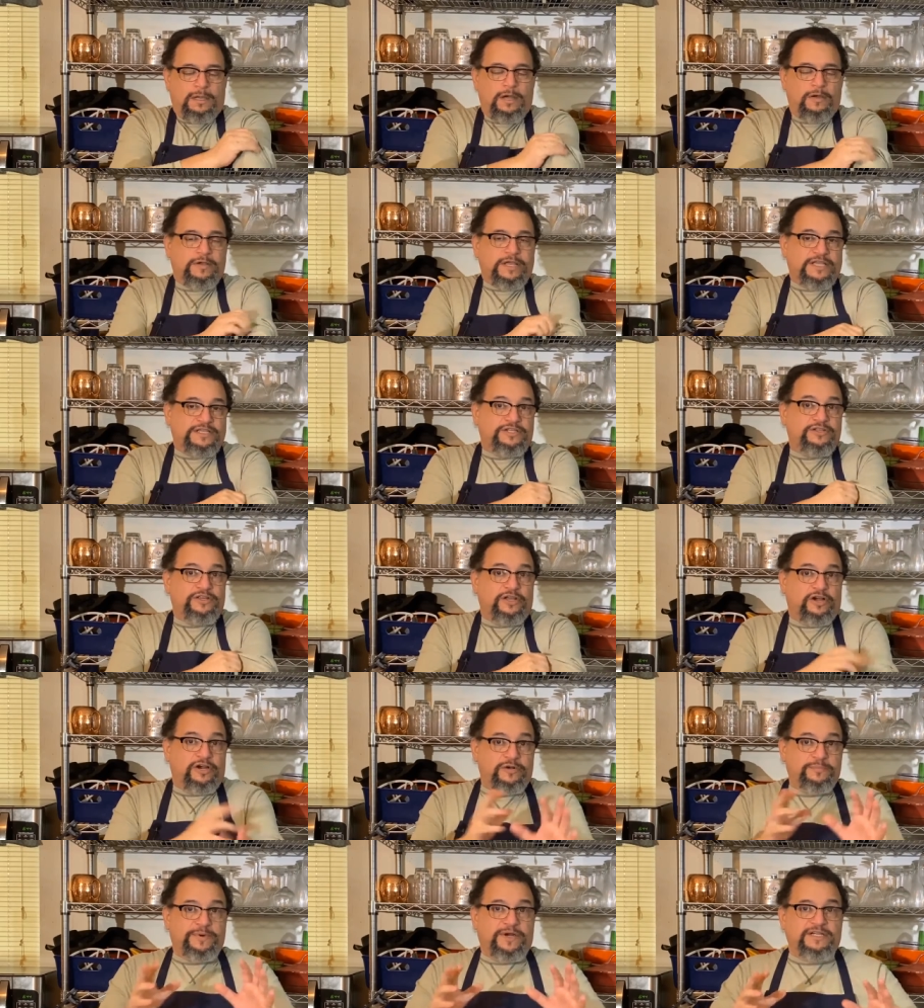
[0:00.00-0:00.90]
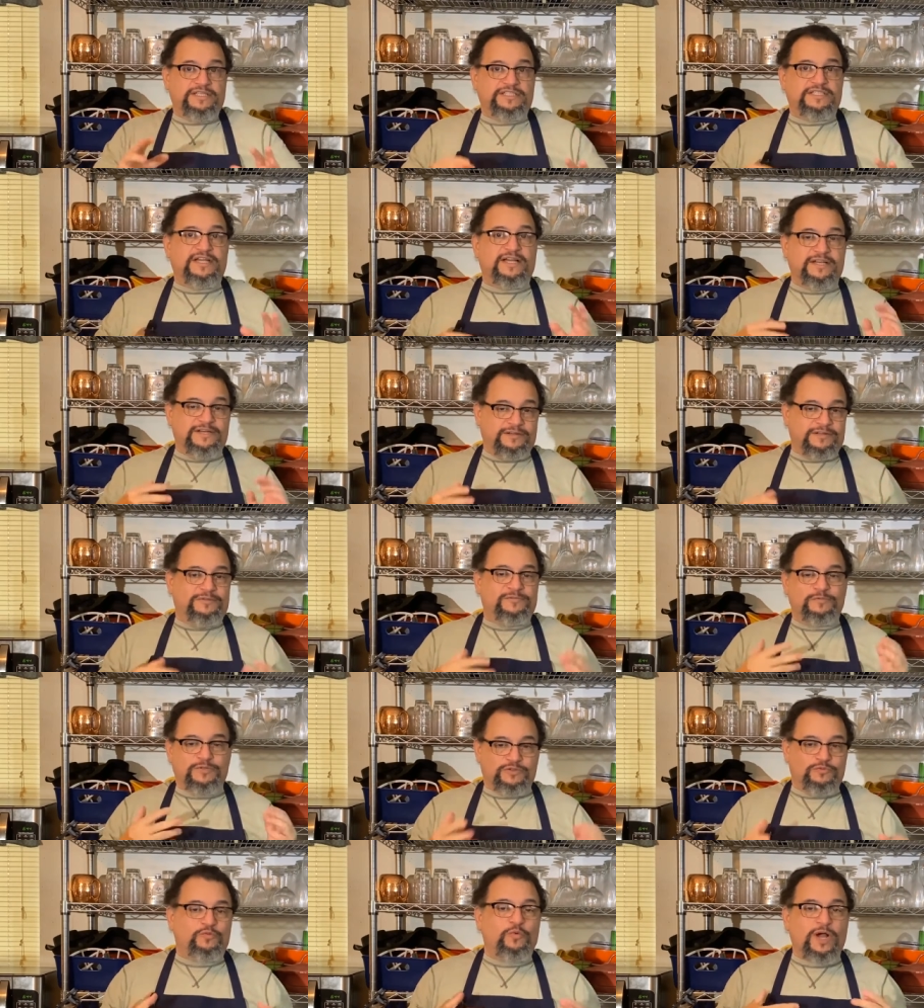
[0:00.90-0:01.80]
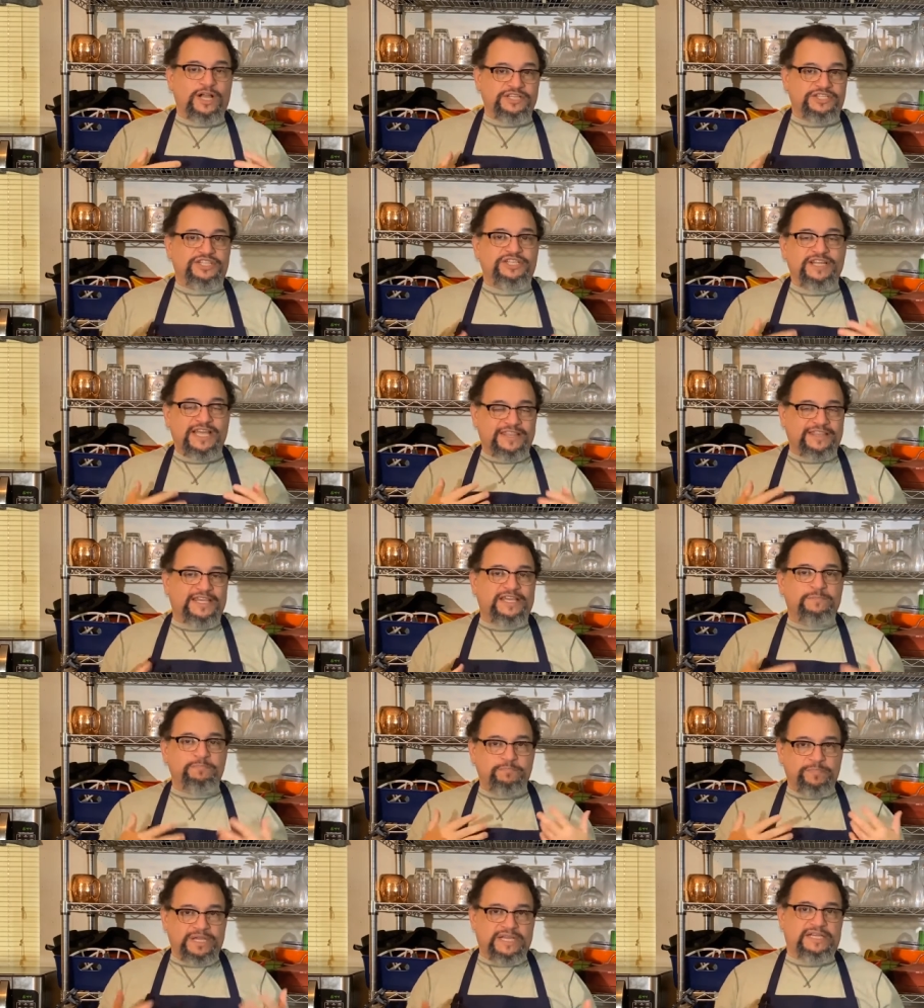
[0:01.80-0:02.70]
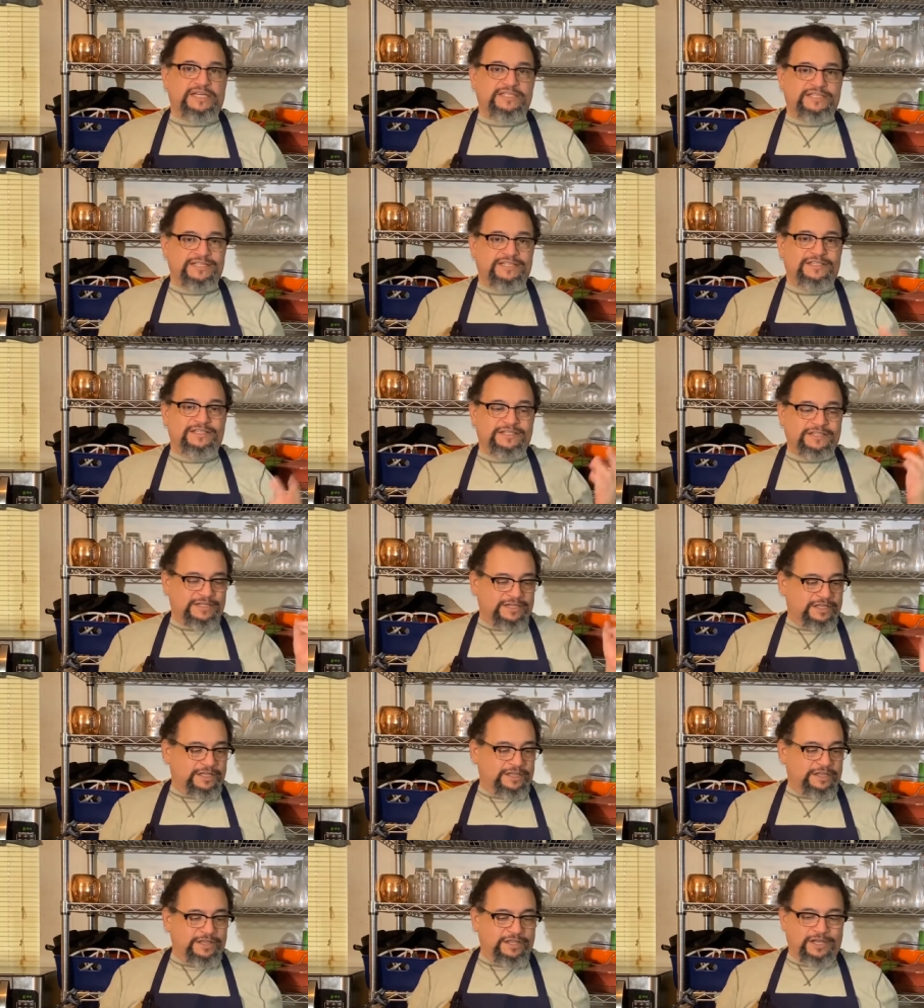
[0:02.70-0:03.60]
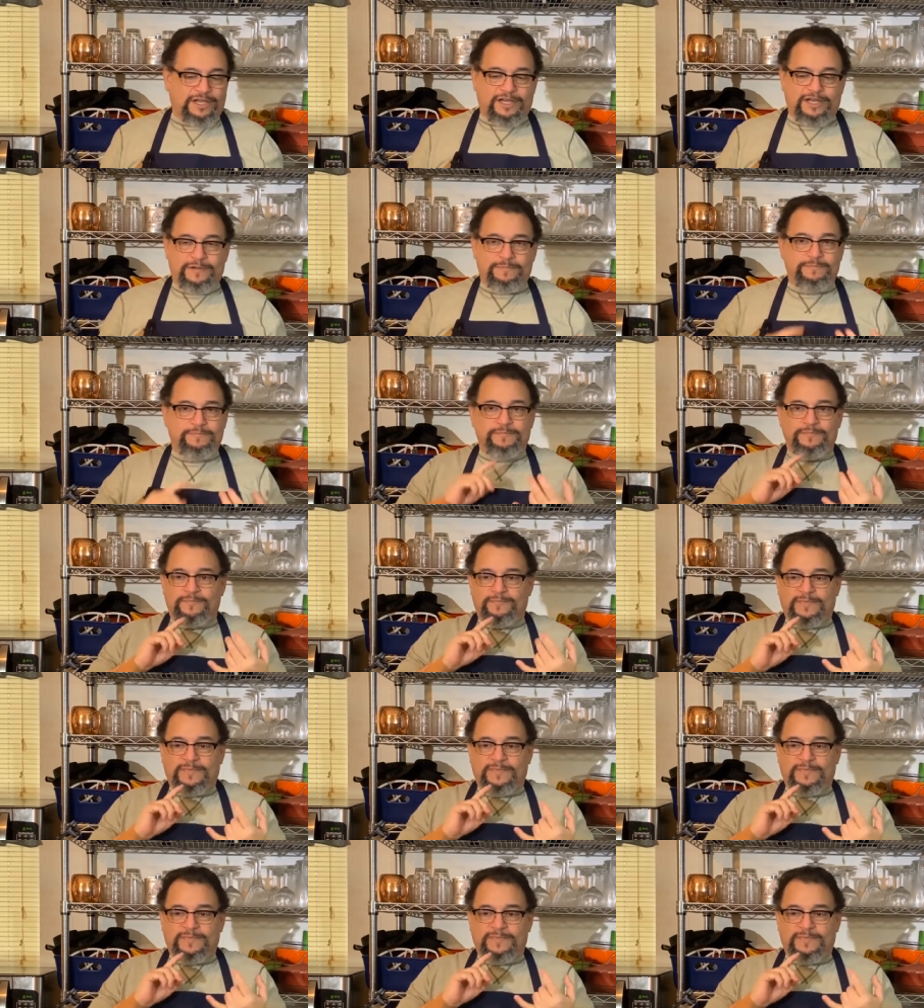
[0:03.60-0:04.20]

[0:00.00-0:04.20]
Okay, so the hard part's done. Was watching that thing beat the